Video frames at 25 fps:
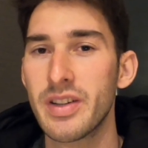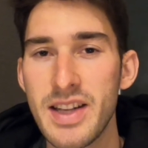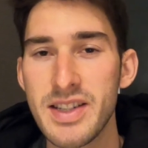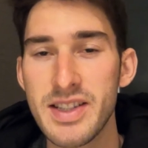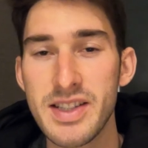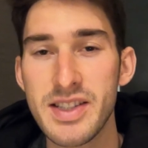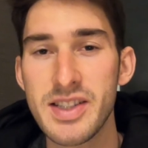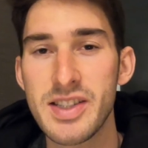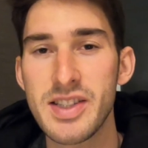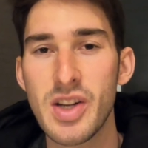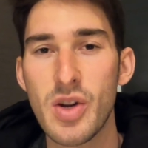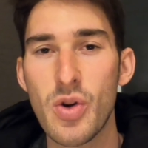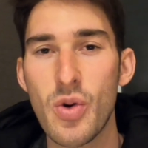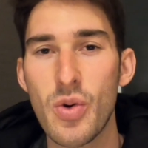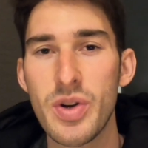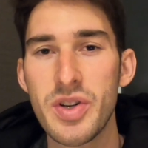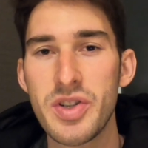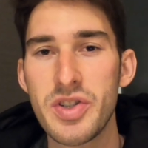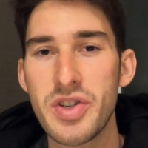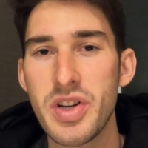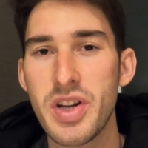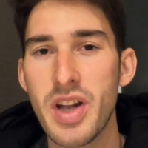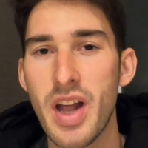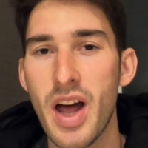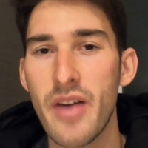As this is a
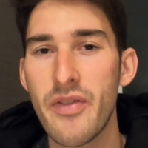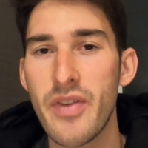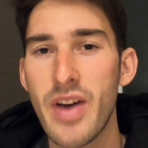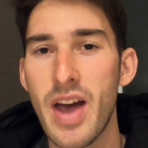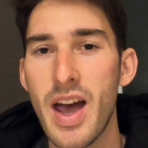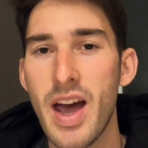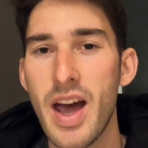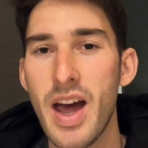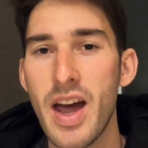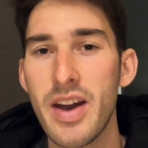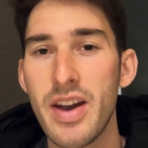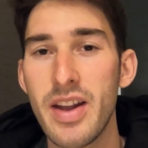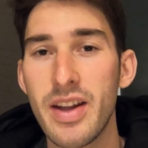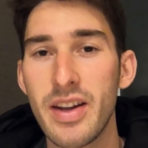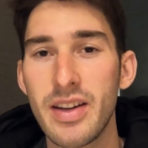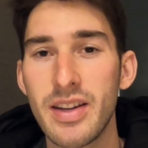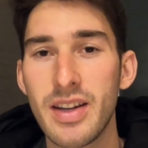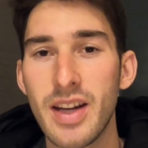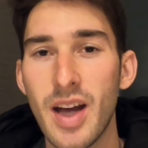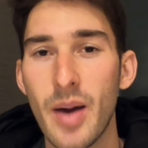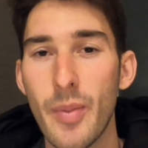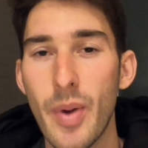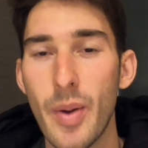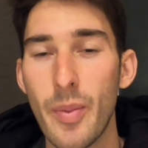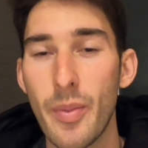question I've
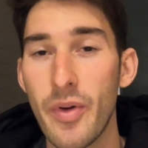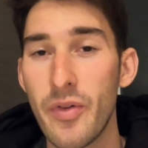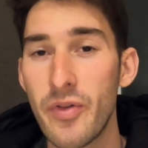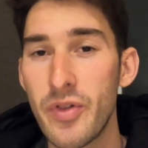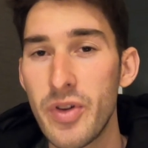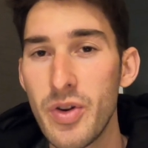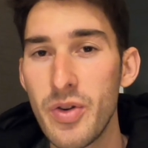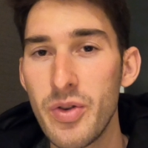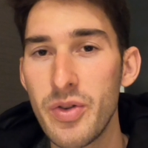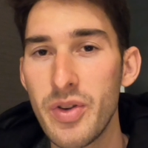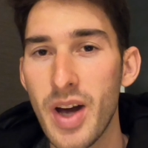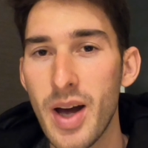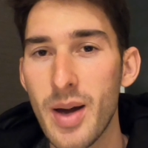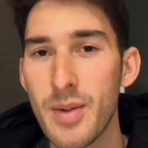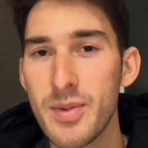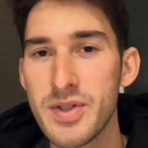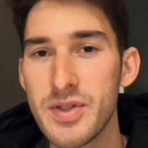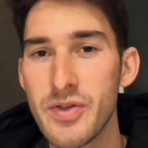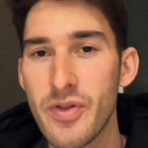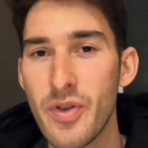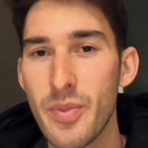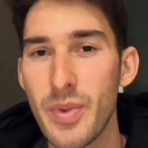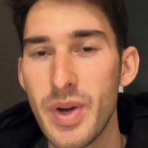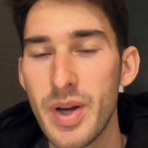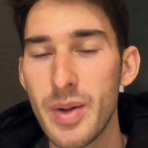had come up a few times
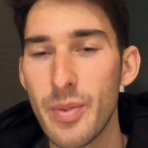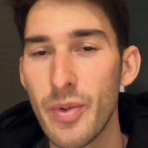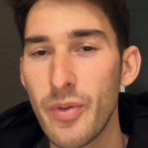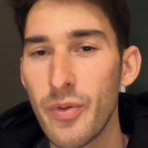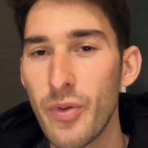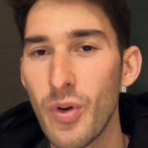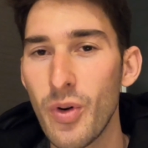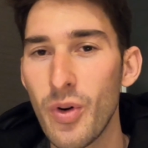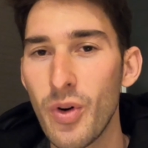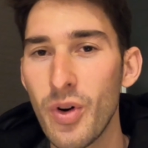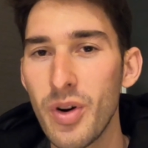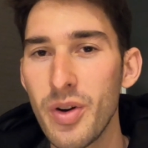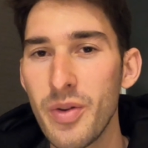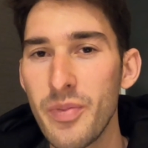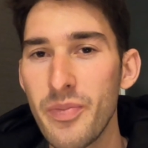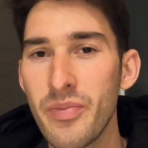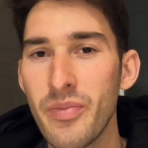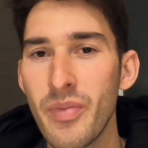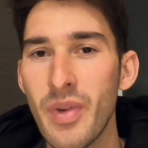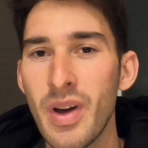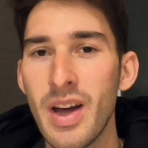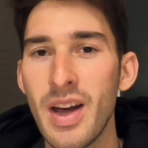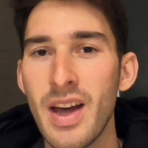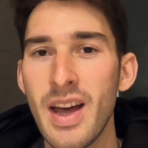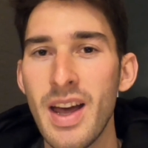for me before,
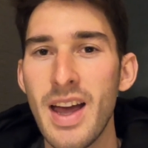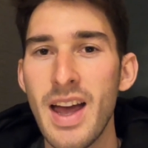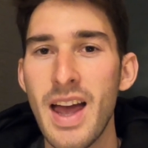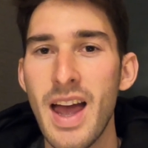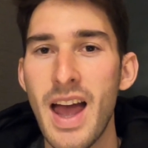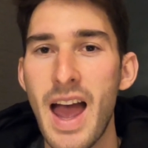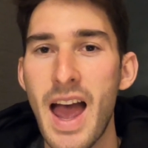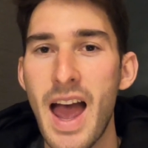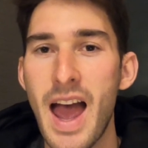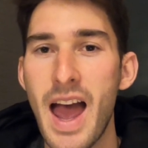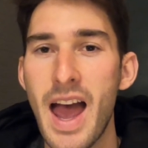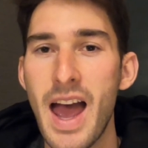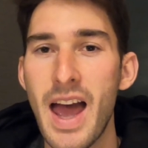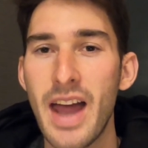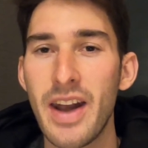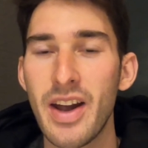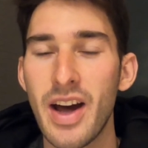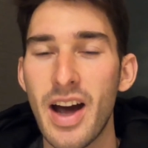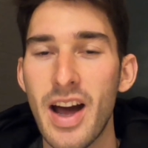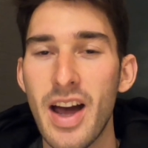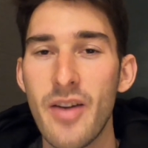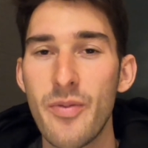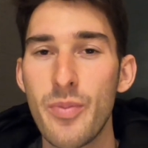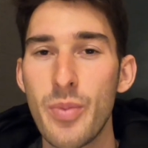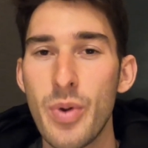and
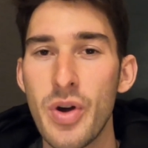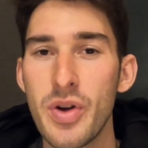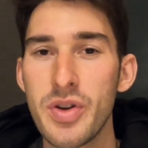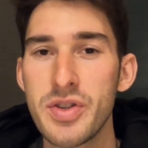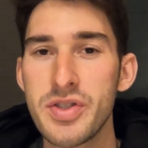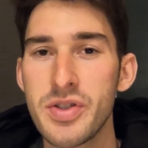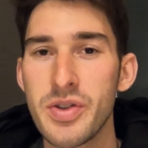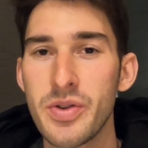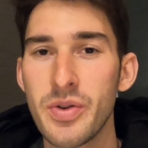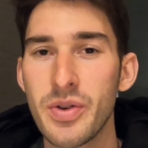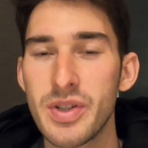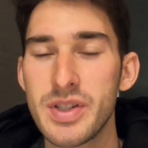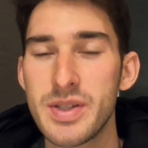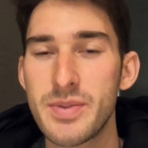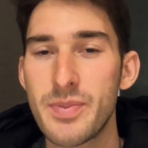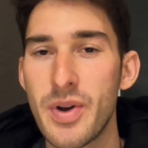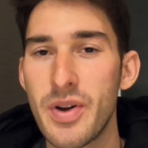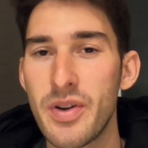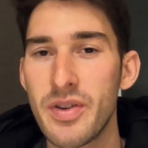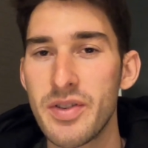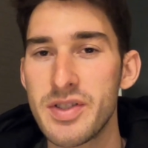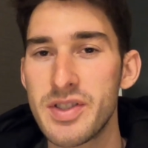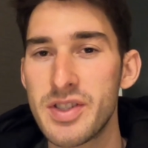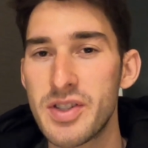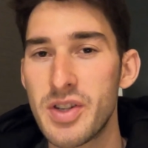I have personal
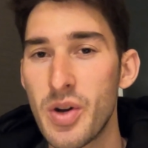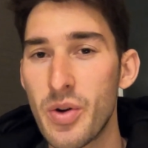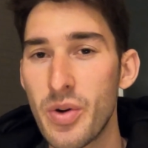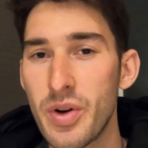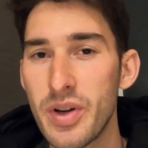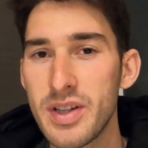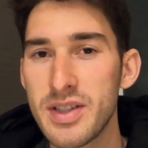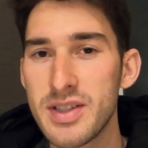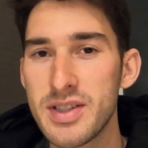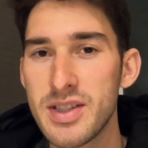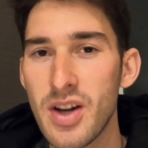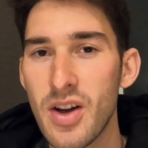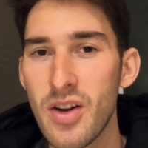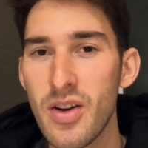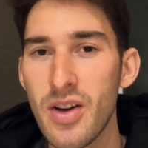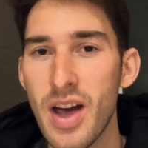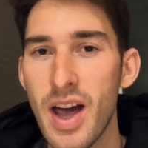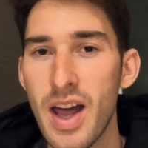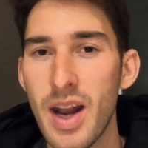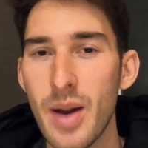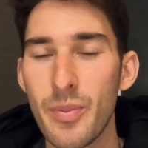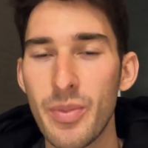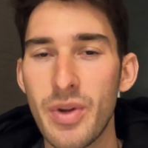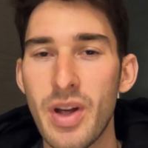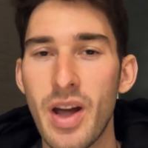experience doing so,
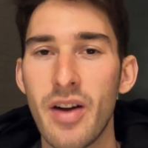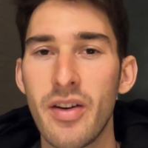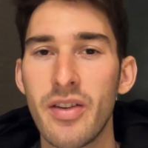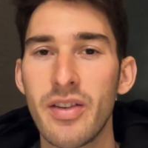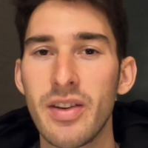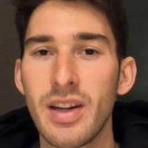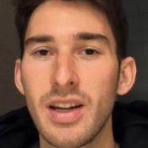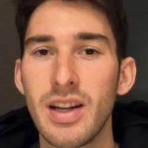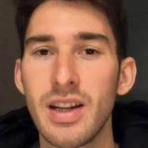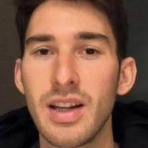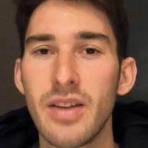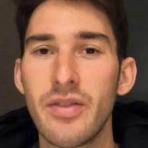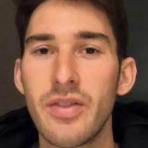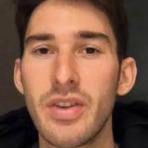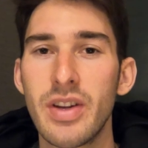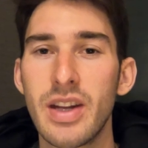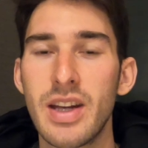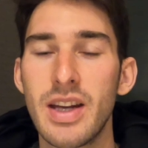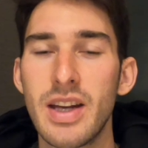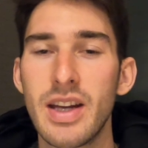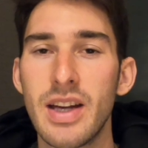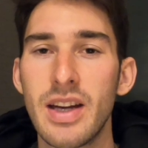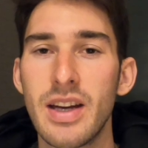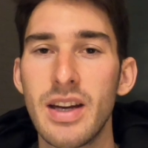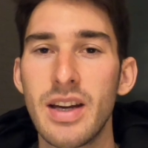and I'm currently living
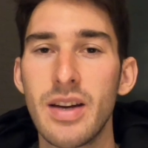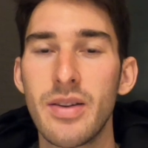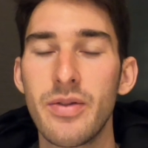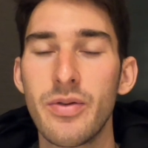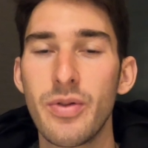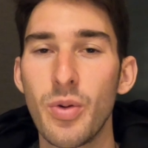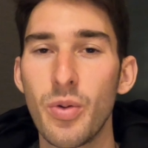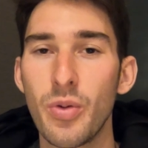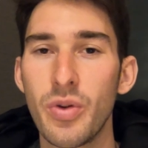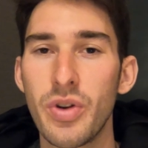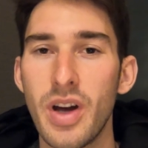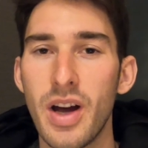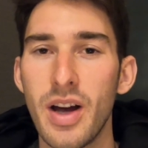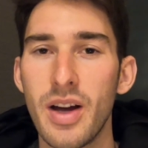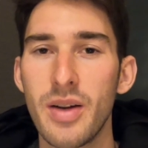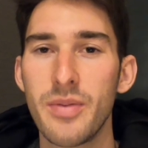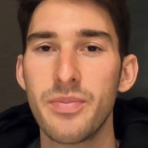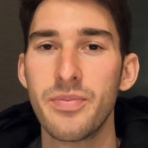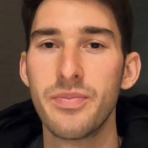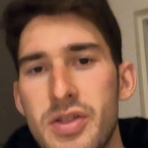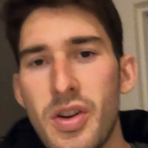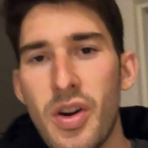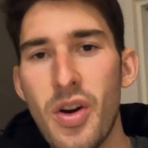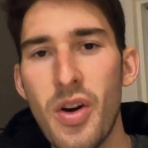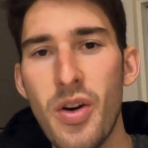here full-time.
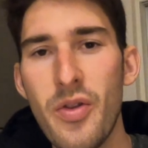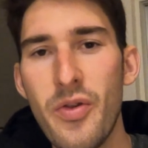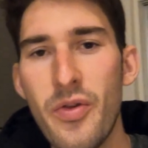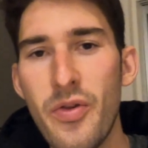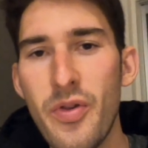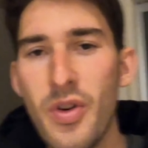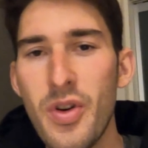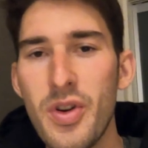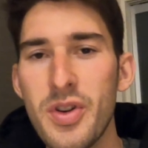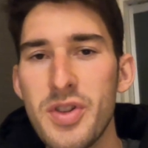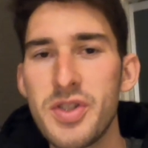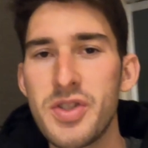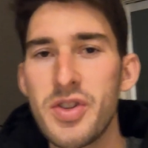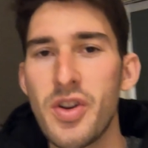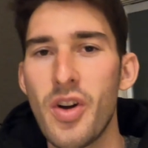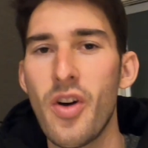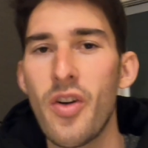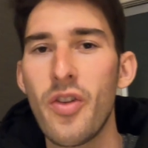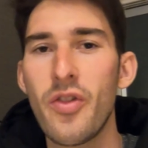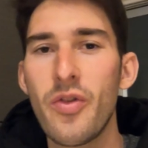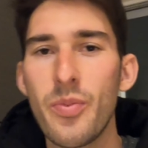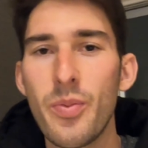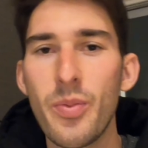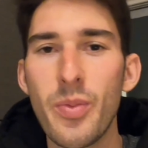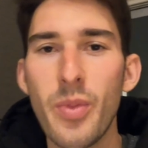So first
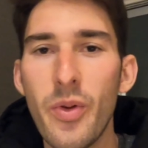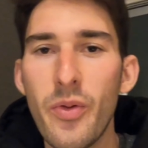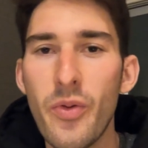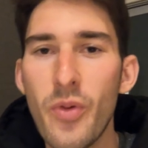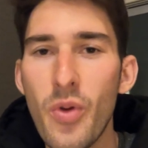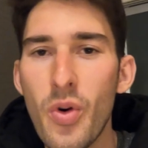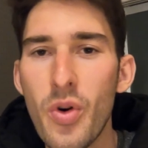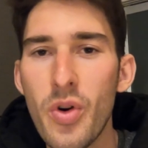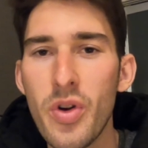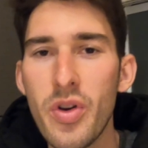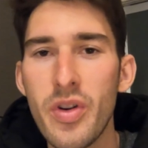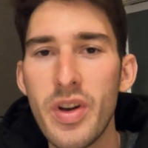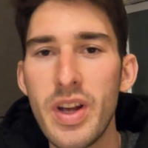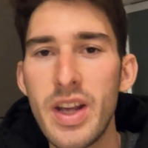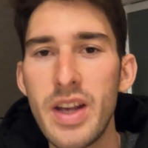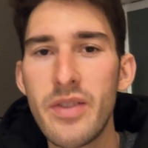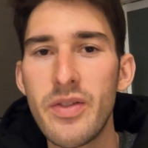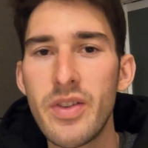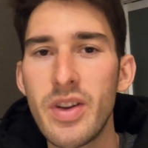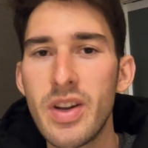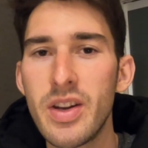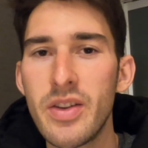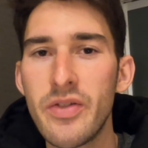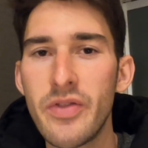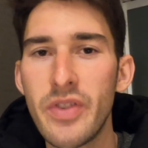off, before you
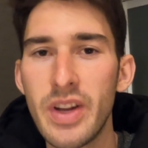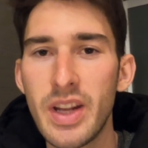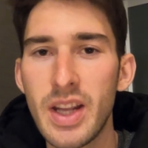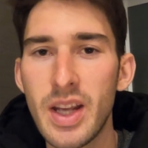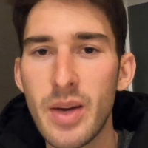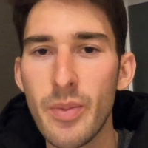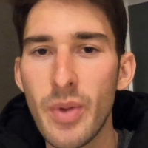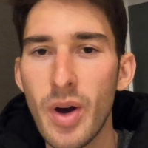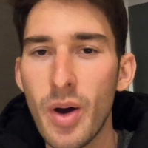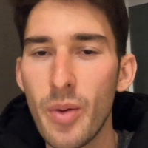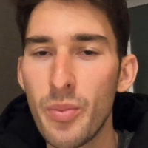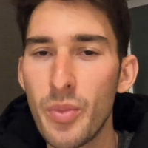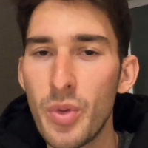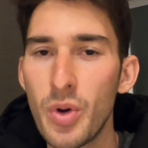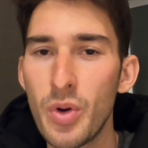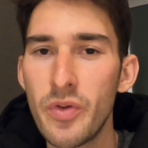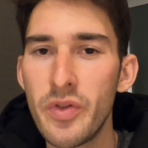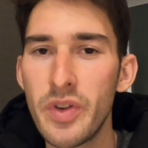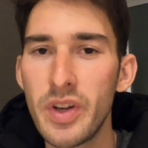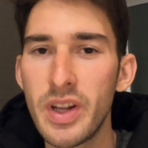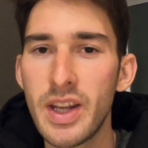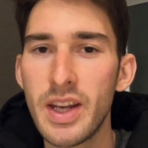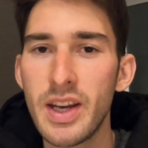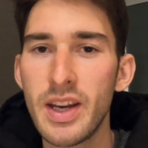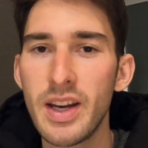even think about
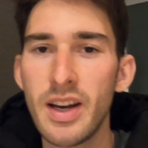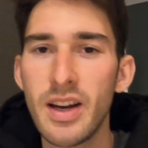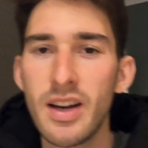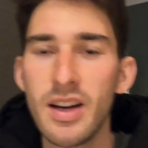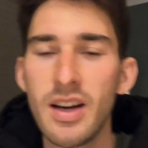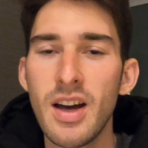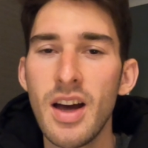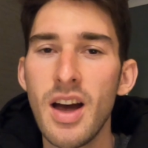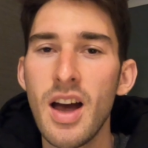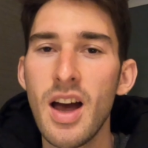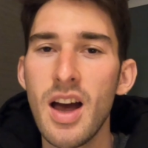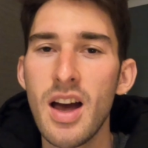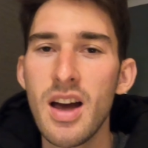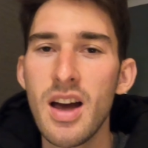moving here,